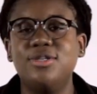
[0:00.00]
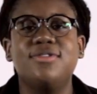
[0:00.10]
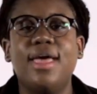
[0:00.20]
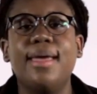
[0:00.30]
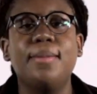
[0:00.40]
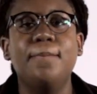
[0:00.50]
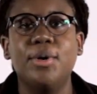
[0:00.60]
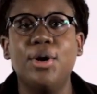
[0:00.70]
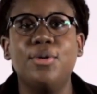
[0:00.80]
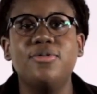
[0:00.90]
are just
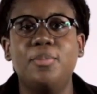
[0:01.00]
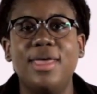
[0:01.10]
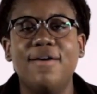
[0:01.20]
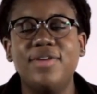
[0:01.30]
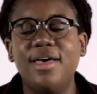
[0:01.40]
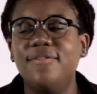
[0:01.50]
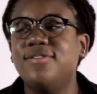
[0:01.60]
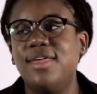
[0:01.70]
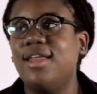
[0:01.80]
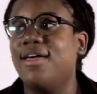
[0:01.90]
like bros, BFFs.